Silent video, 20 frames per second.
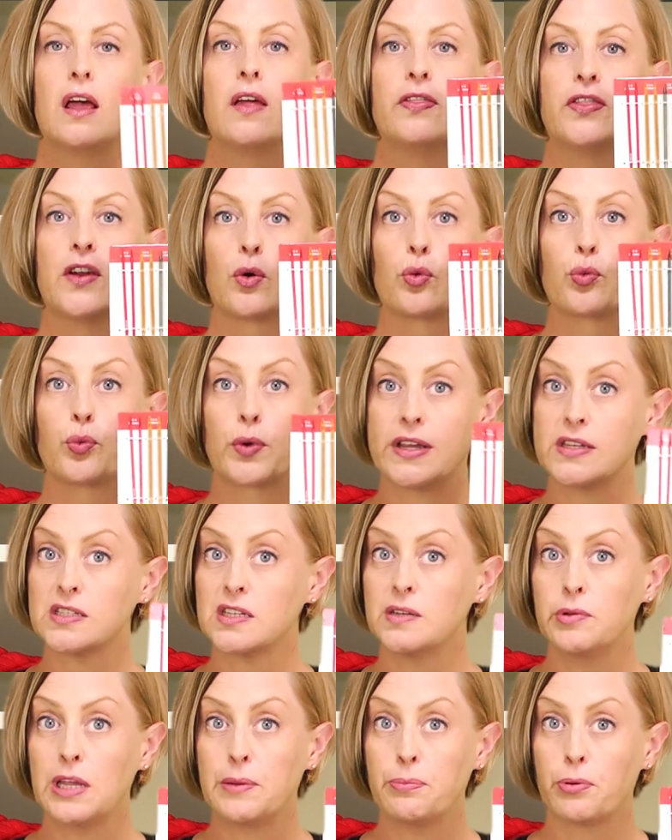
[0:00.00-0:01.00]
They're
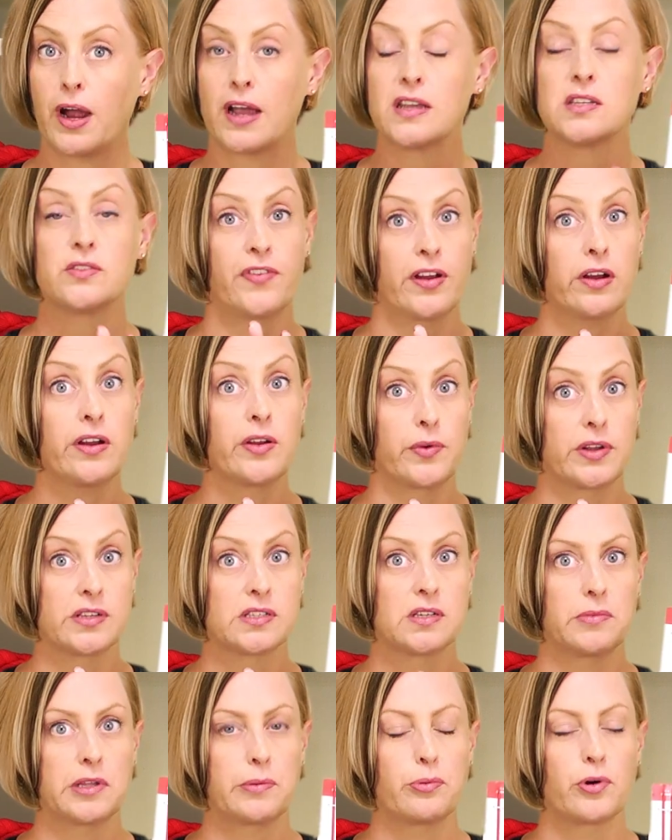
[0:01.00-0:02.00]
reasonably priced, very
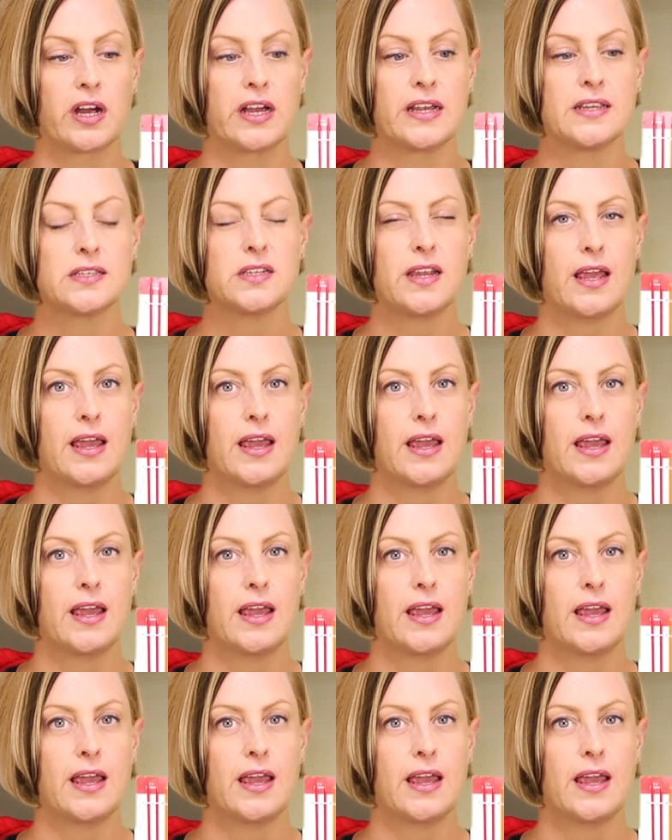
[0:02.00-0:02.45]
reasonably priced,